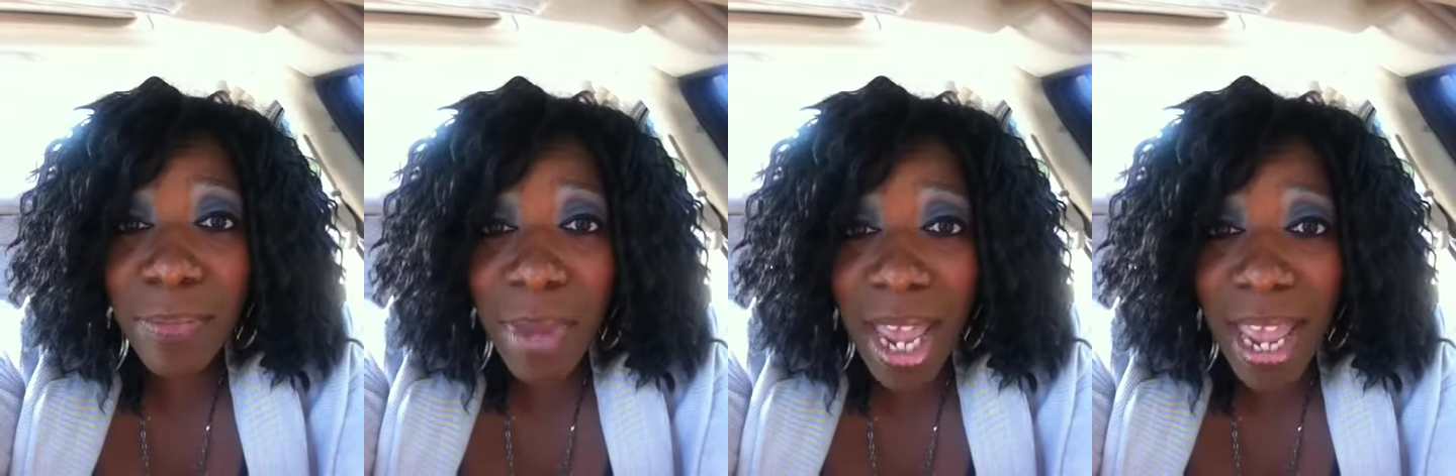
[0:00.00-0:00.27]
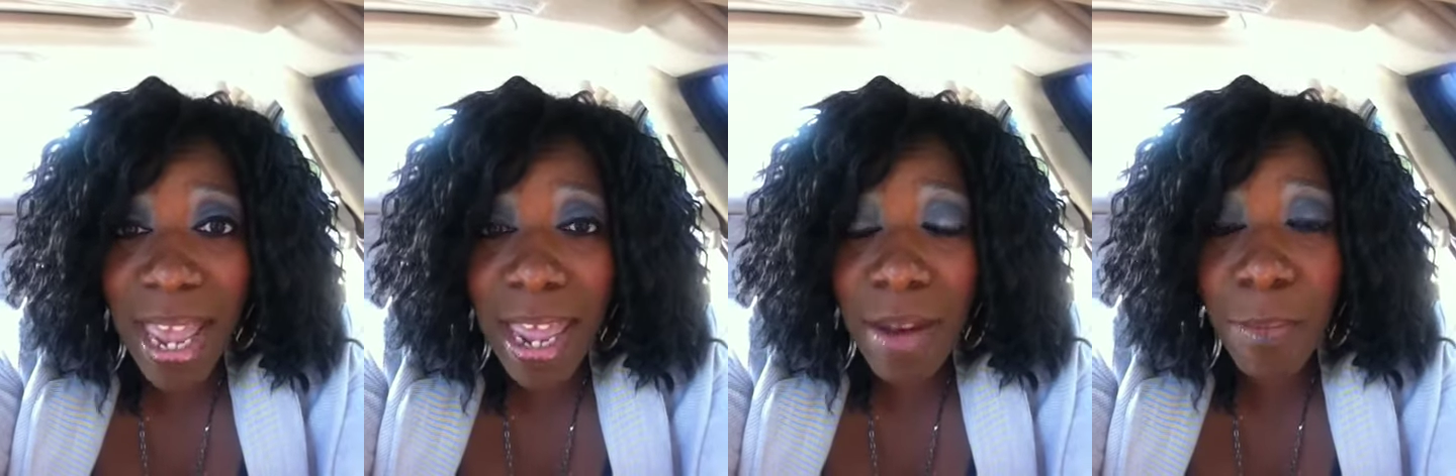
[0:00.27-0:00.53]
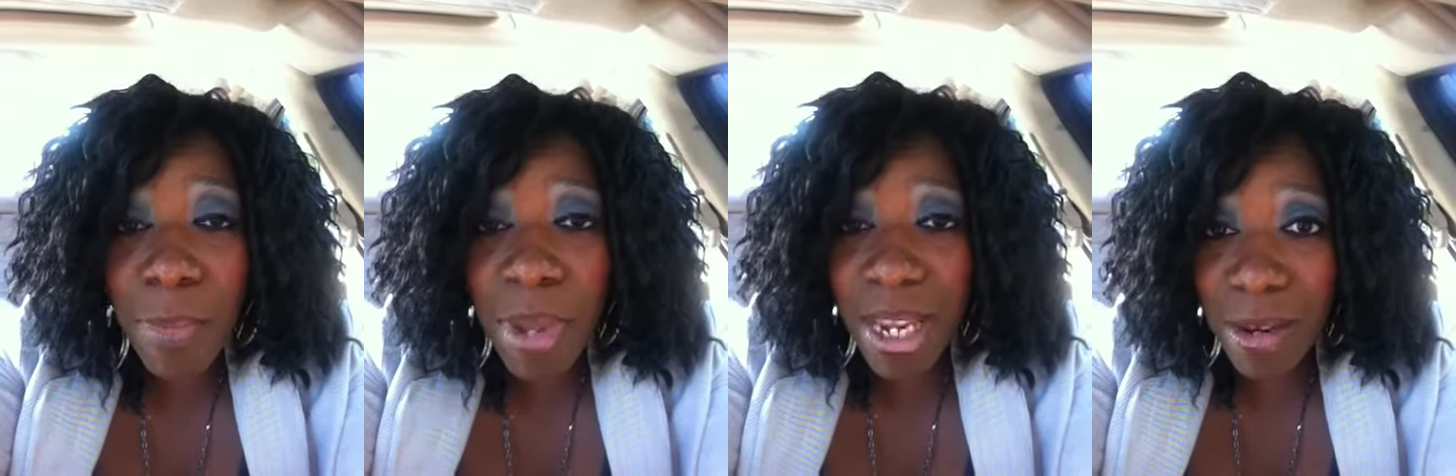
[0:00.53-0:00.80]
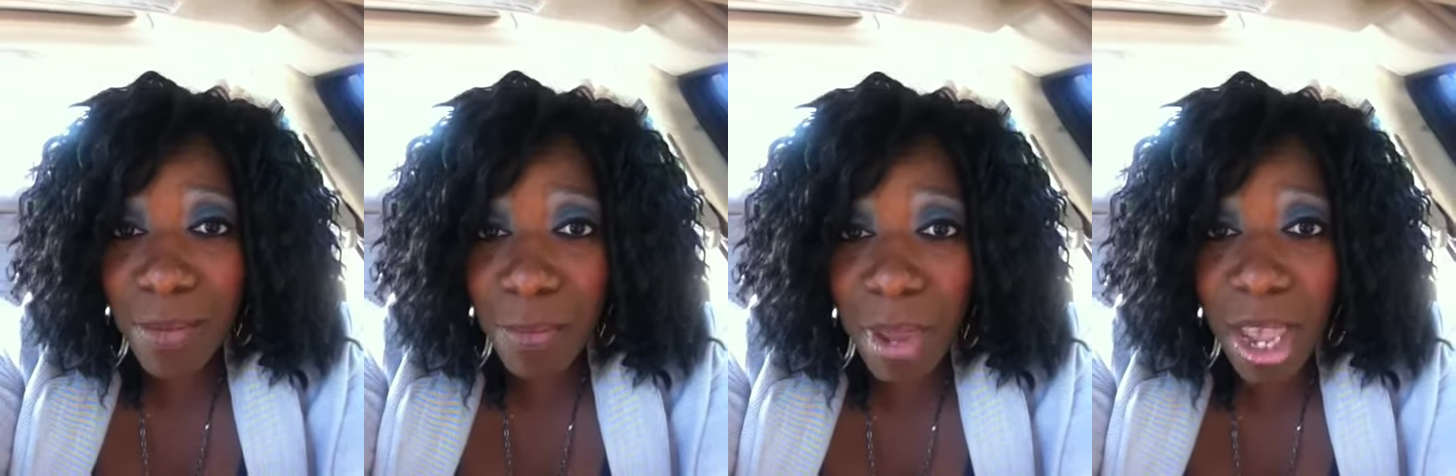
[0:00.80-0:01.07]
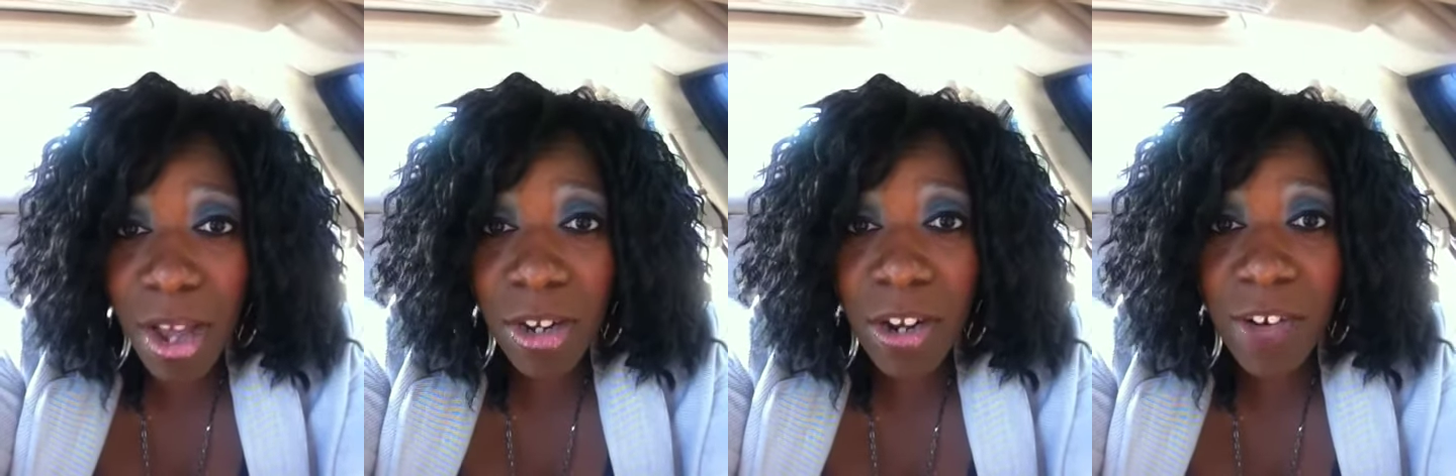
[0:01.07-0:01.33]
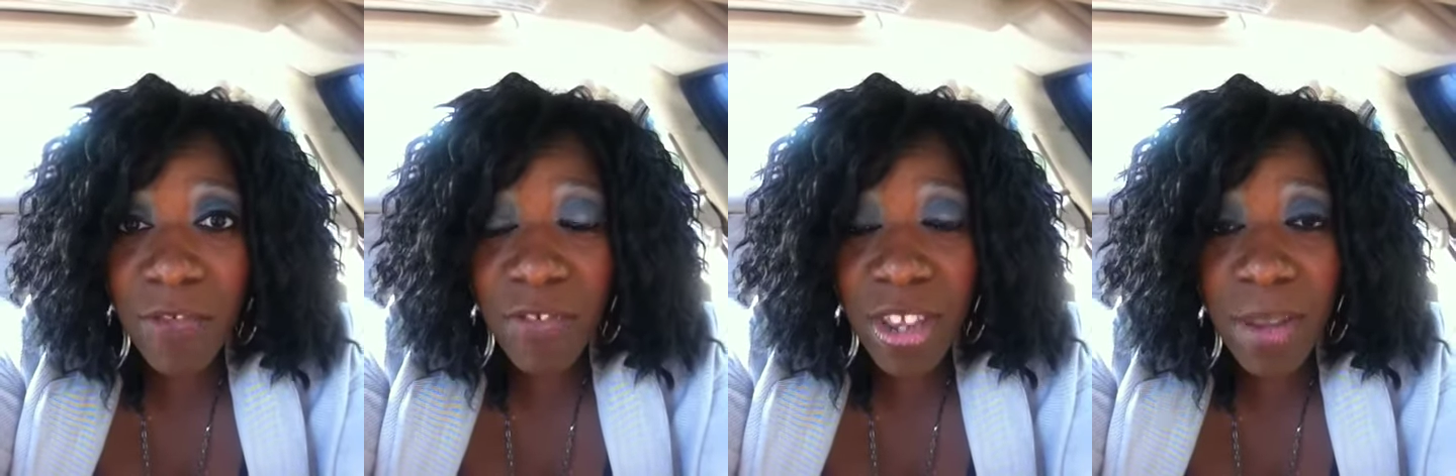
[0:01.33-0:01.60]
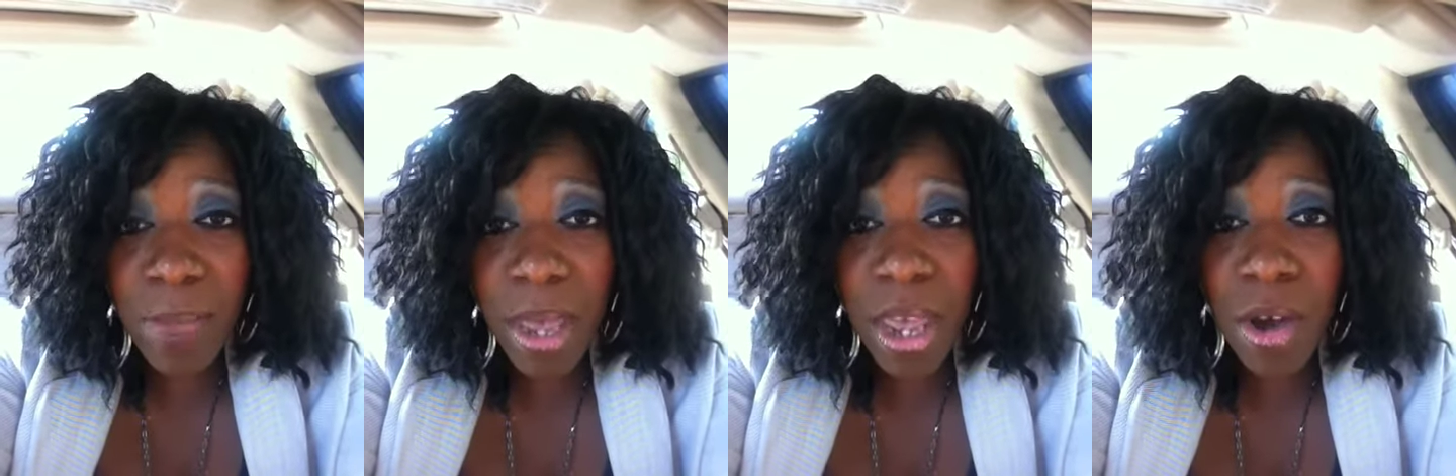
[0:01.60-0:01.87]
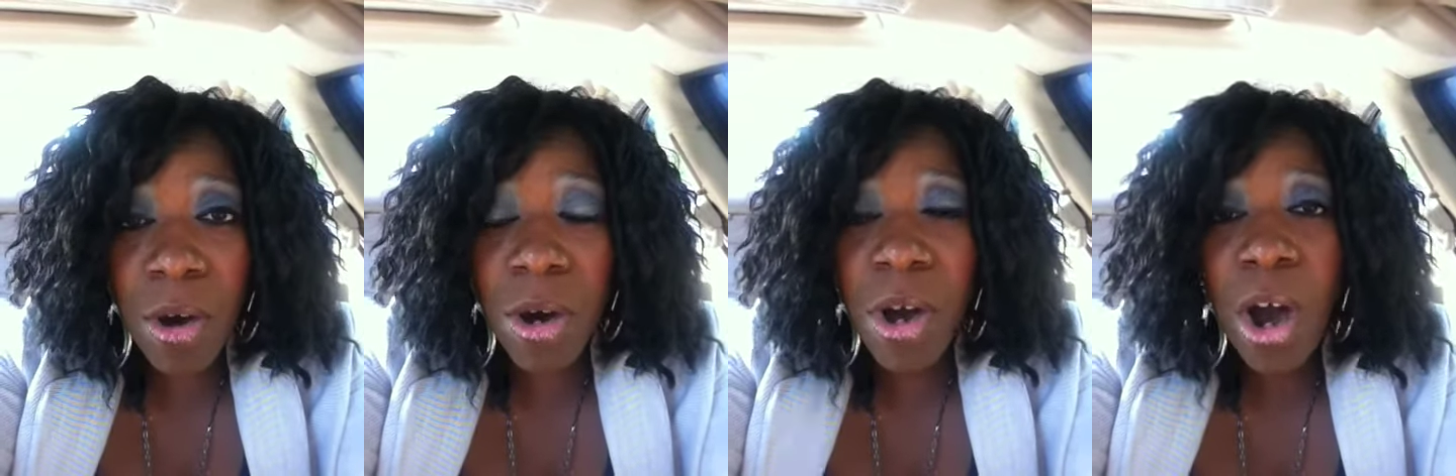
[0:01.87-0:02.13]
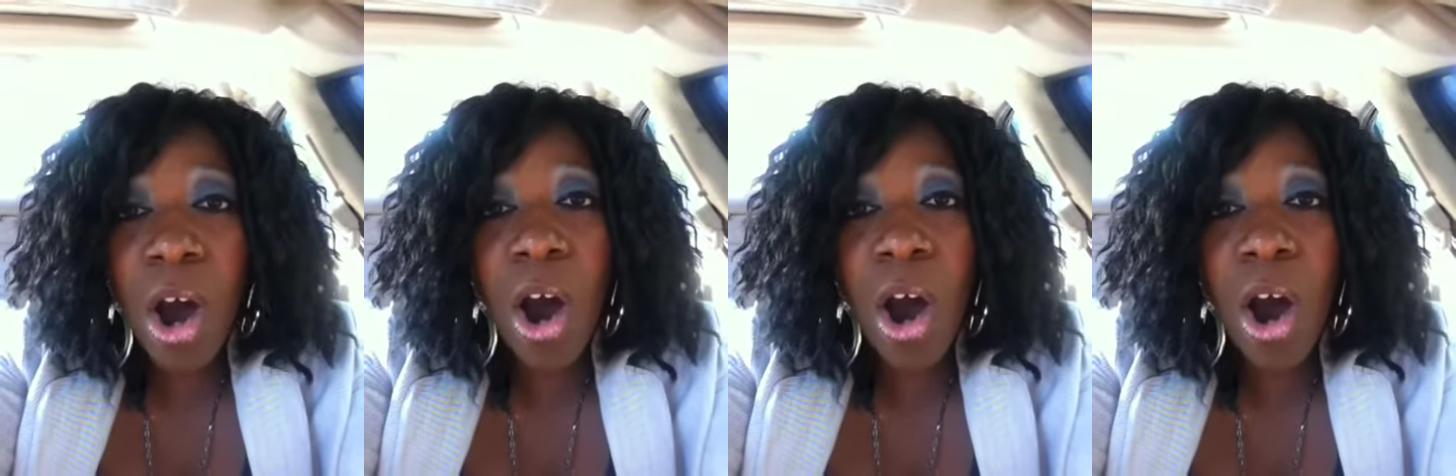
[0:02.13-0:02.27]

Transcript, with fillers: man, meaning male or female,